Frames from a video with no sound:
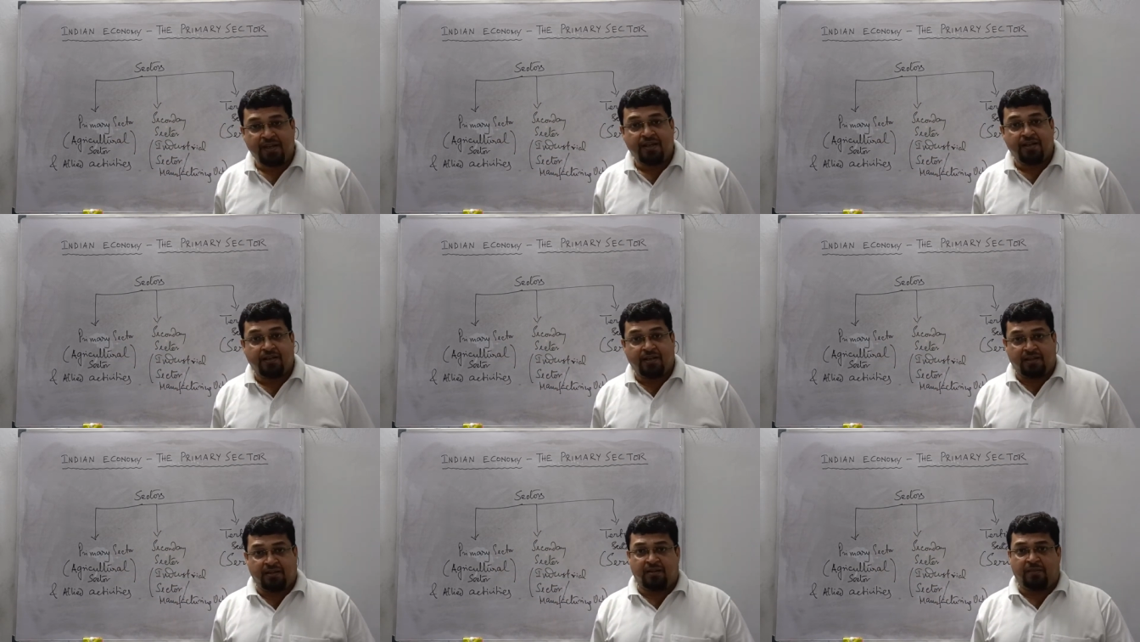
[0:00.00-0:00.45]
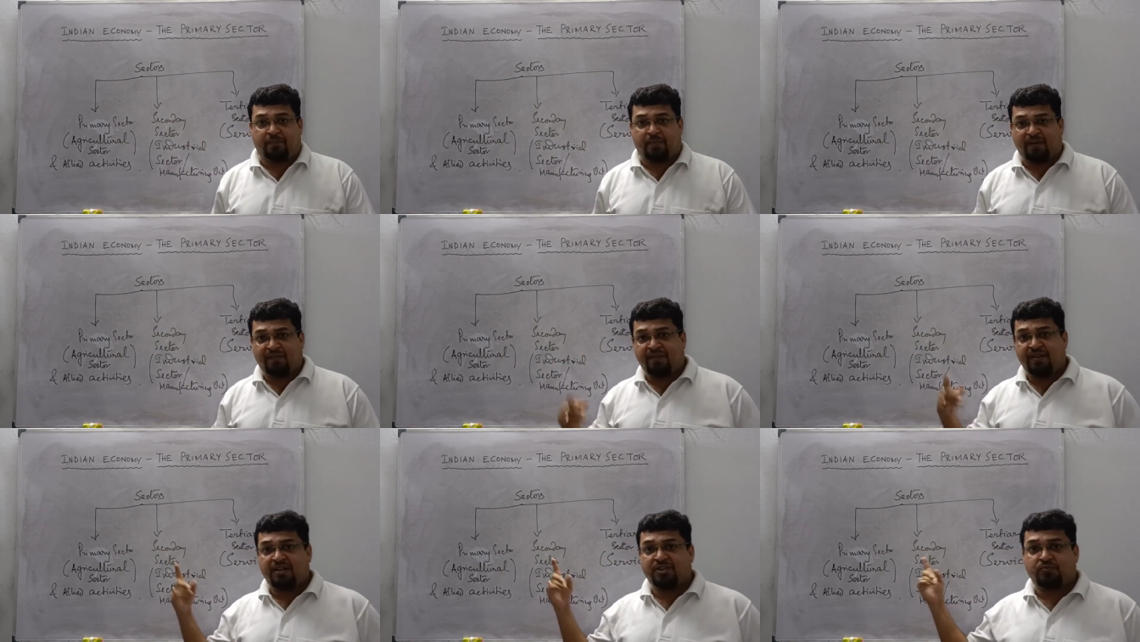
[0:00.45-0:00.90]
In the
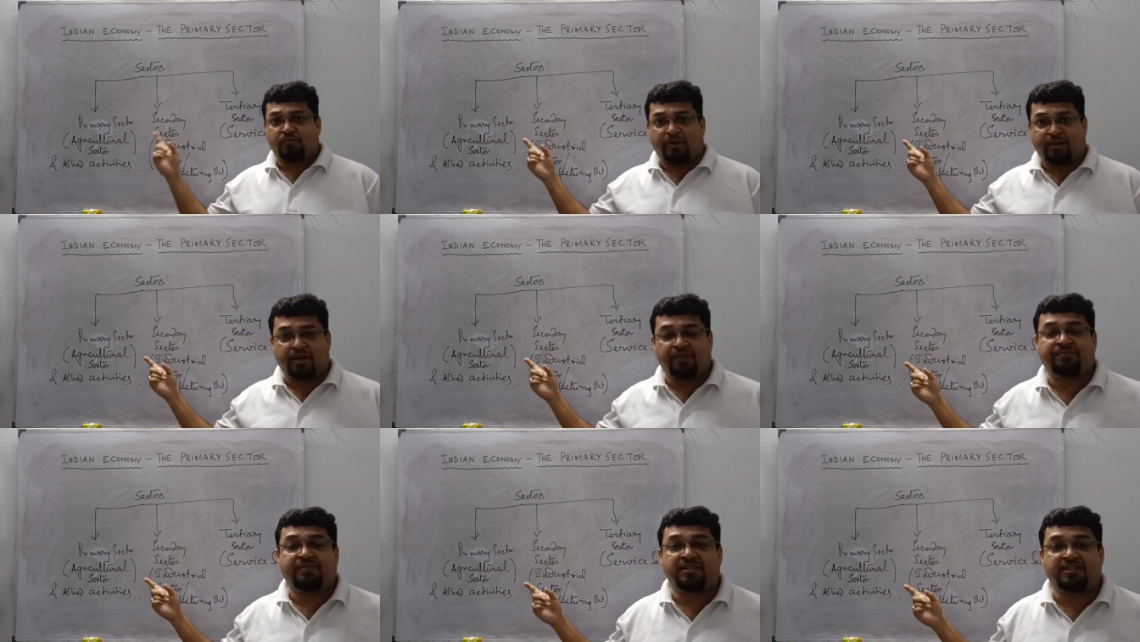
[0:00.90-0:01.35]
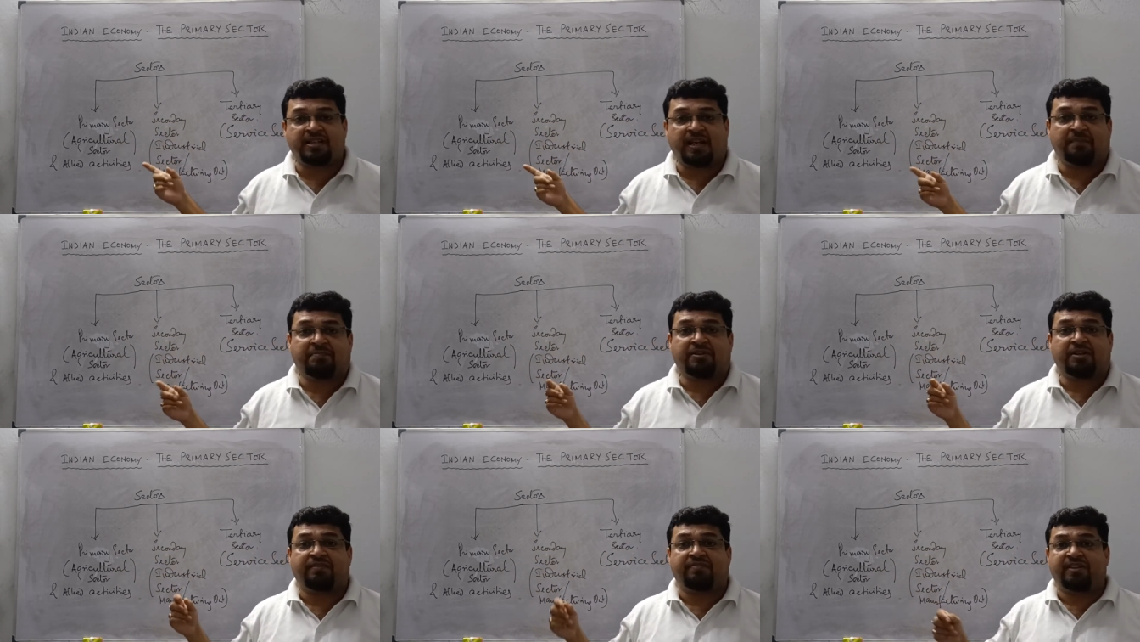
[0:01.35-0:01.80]
previous one of the
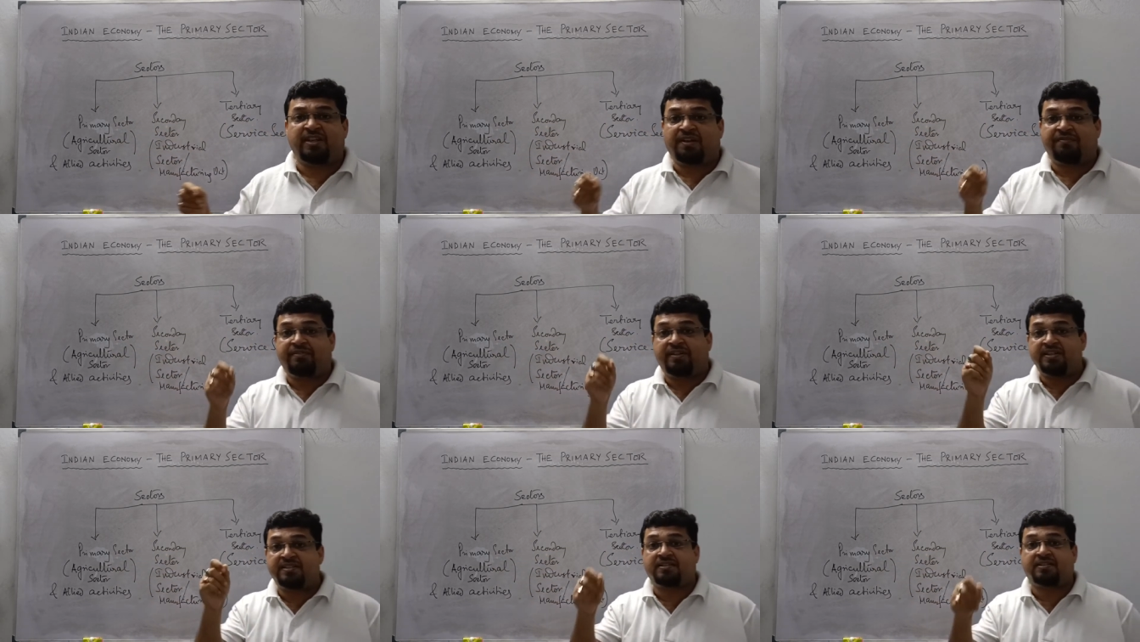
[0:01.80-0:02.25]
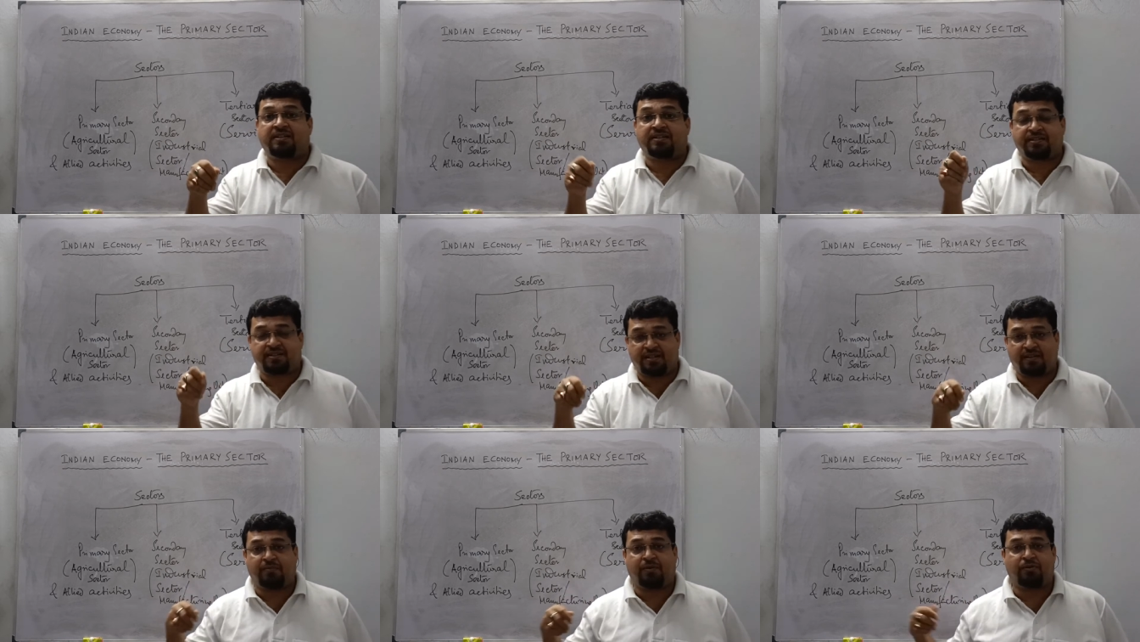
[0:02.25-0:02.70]
chapter we have
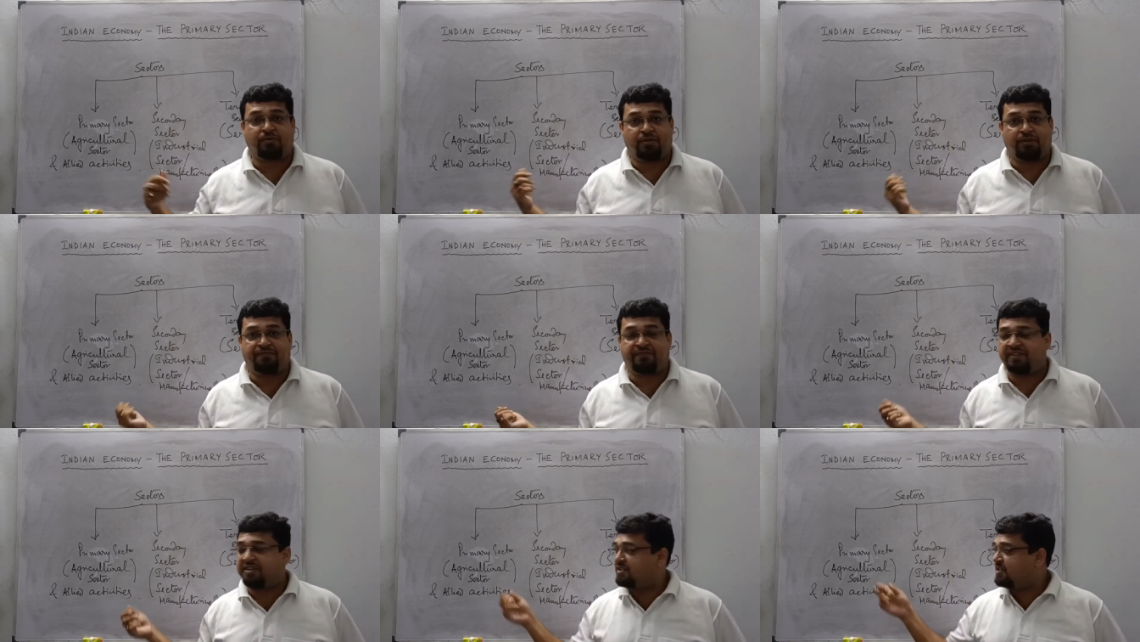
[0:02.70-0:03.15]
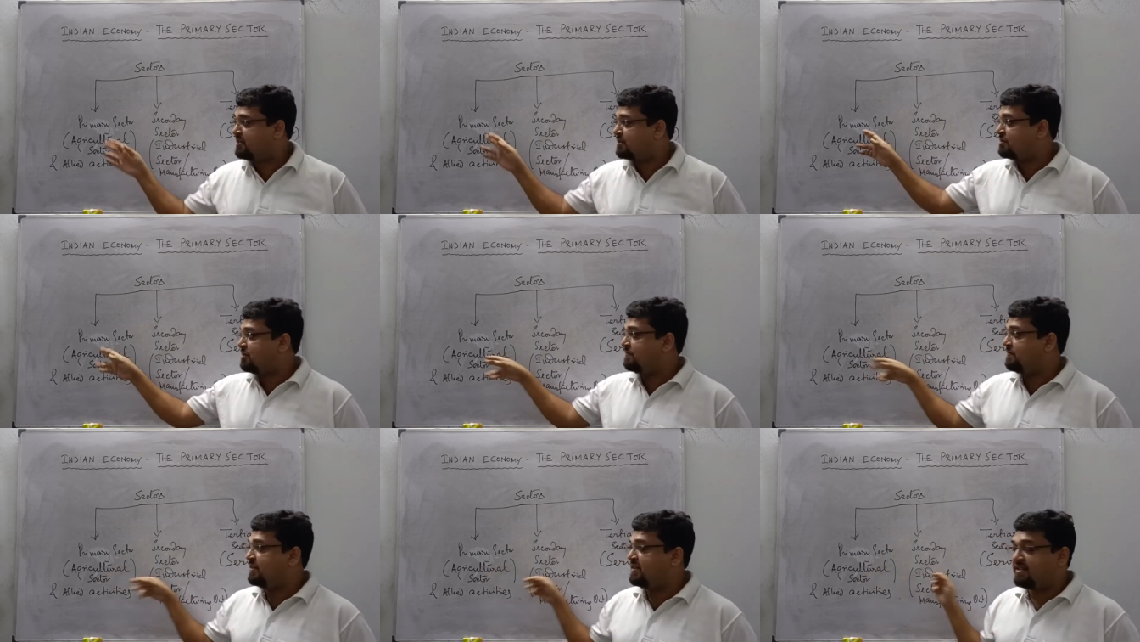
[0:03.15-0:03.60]
discussed about the features
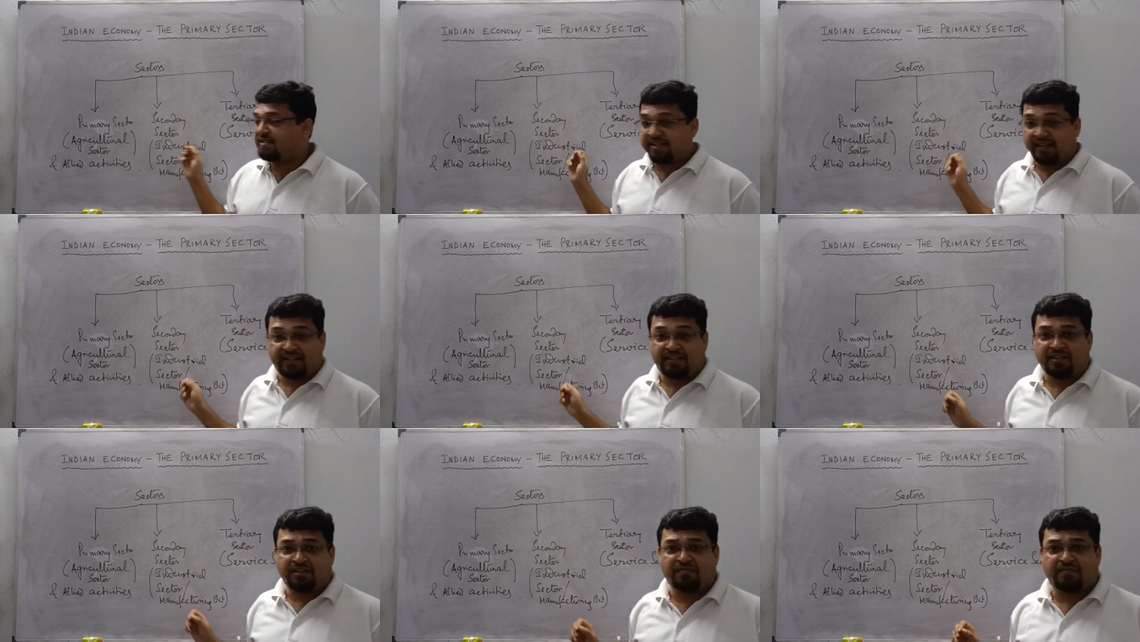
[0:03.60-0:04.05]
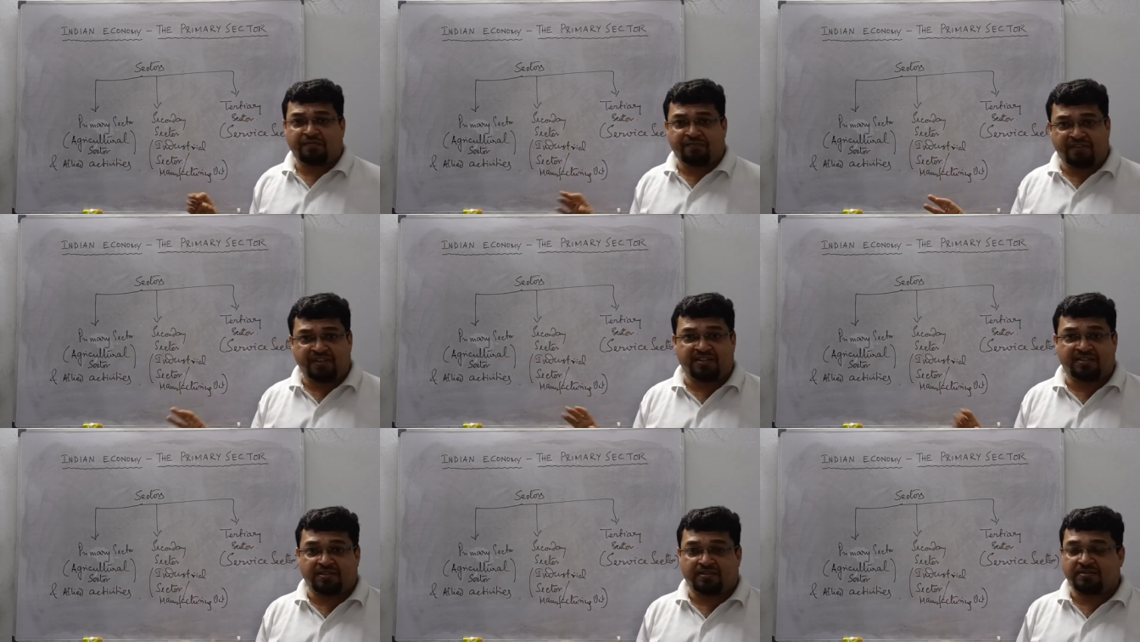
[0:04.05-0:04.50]
of each sector, the
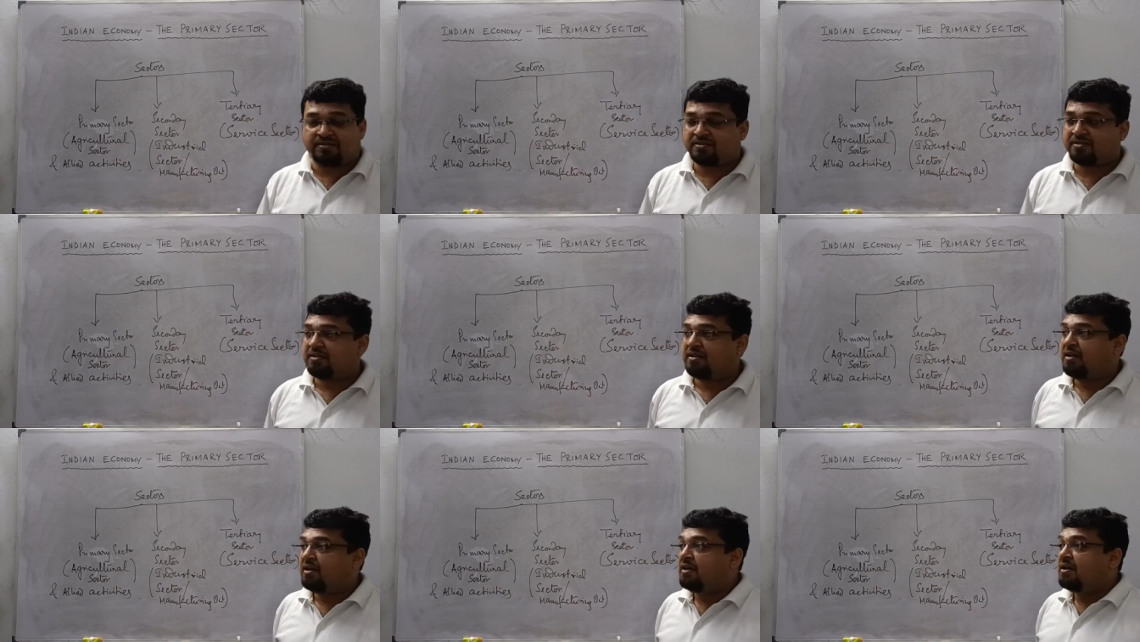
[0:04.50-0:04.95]
features.